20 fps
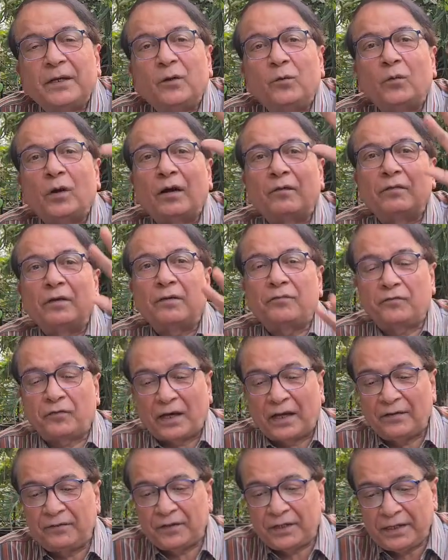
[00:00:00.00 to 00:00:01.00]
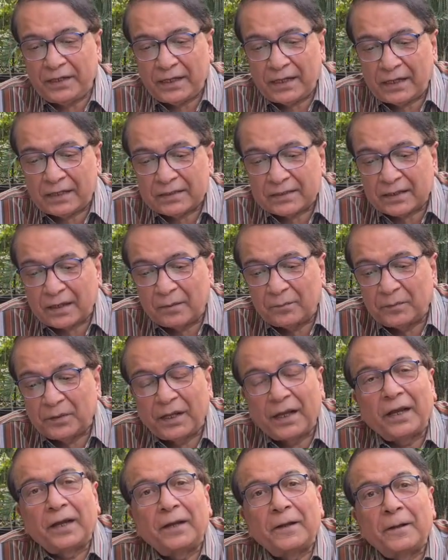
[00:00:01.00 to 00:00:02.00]
Huawei, 5G has come
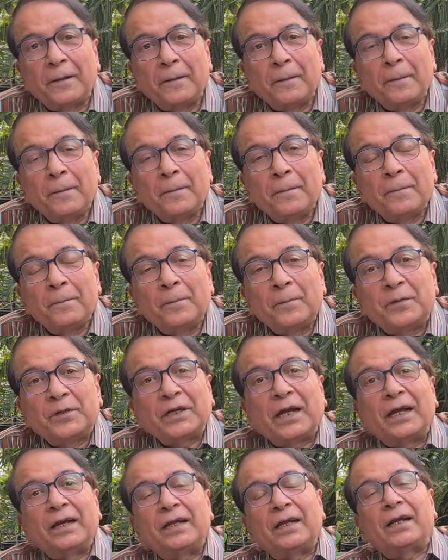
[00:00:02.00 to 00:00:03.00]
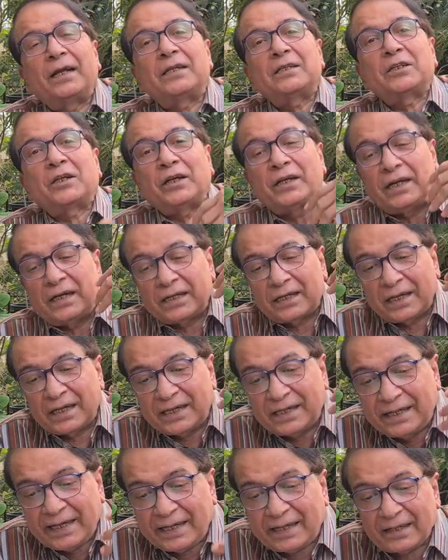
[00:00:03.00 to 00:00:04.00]
there. China has
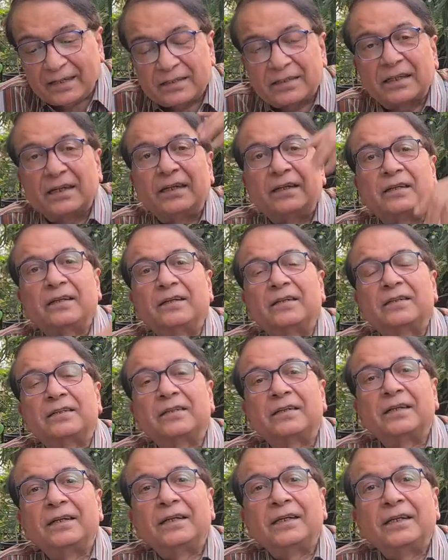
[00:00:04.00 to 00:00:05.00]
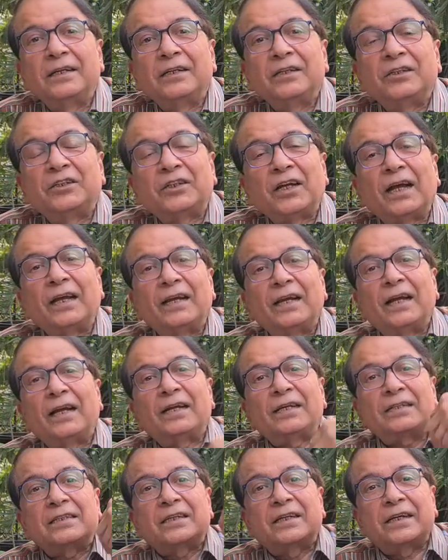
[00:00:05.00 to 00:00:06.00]
created data centers. China
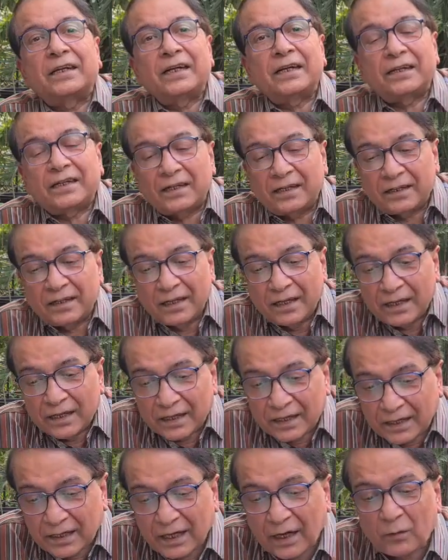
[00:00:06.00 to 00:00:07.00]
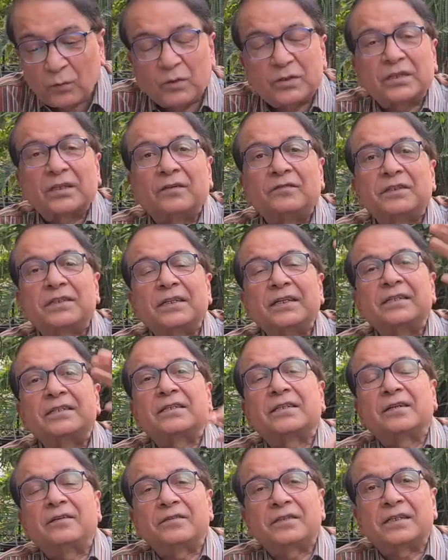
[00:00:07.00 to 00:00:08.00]
has created cloud
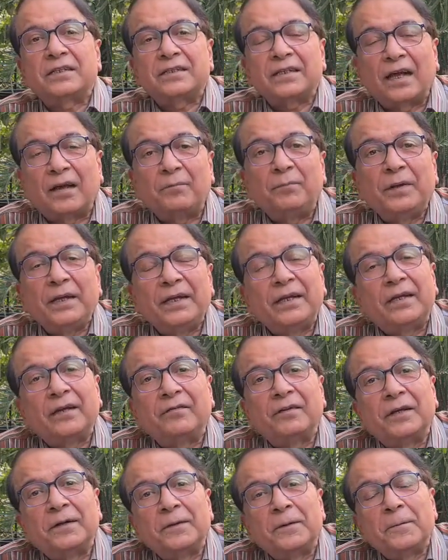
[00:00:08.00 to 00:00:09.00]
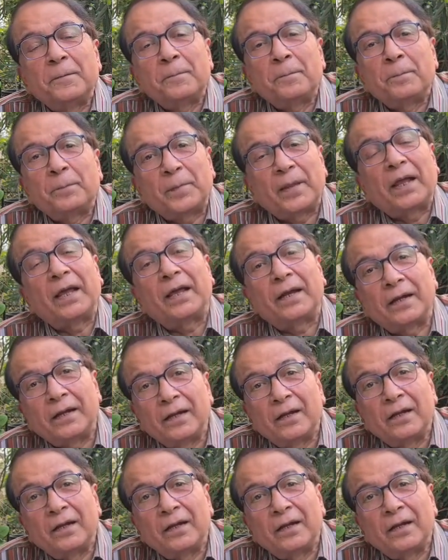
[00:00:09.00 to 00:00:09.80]
services have been given there.